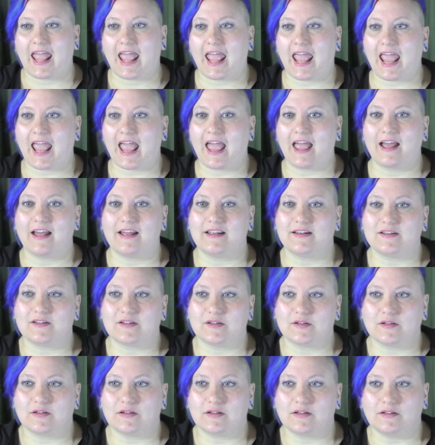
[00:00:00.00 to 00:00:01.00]
And
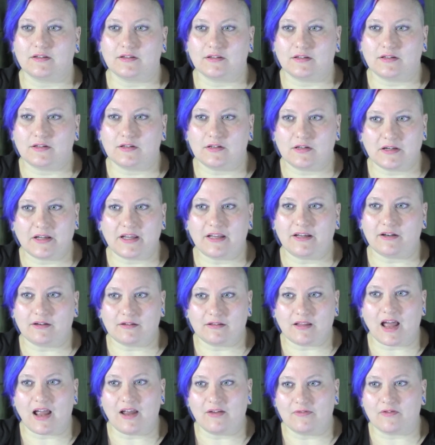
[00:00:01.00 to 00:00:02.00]
look at your
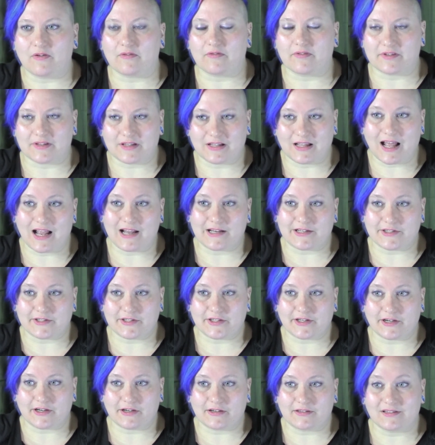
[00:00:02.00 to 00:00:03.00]
life over the last
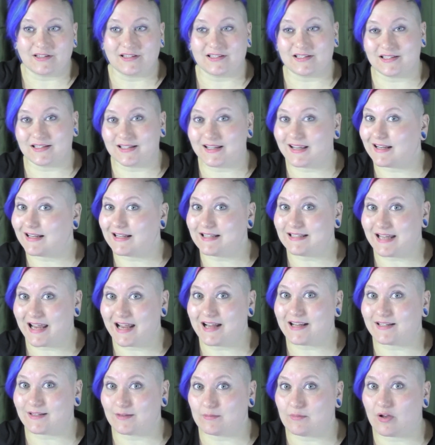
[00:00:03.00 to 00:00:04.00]
year. This is going to
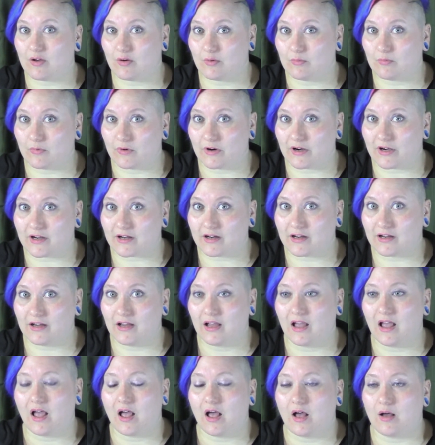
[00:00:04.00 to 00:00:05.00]
take some homework,
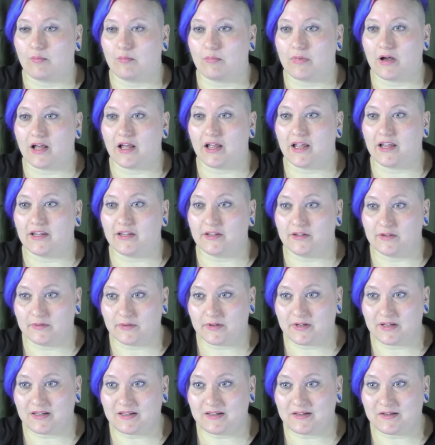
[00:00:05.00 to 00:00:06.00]
but you
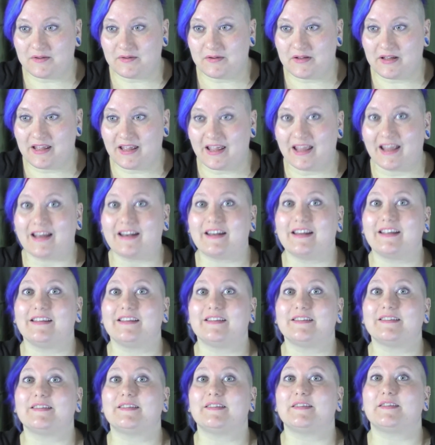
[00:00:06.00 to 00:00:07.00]
can do it, and it
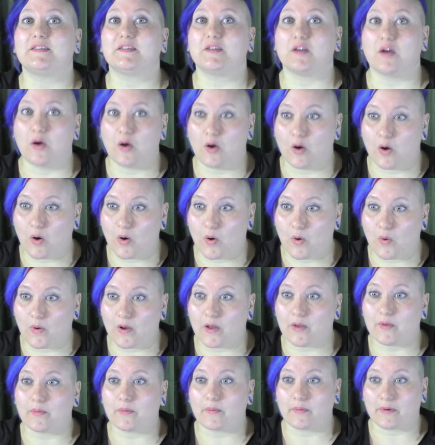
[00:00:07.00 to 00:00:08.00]
is so
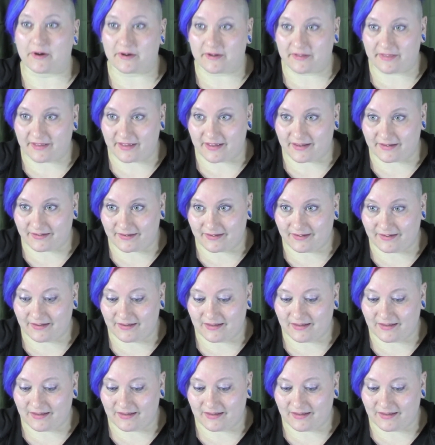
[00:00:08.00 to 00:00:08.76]
worth it.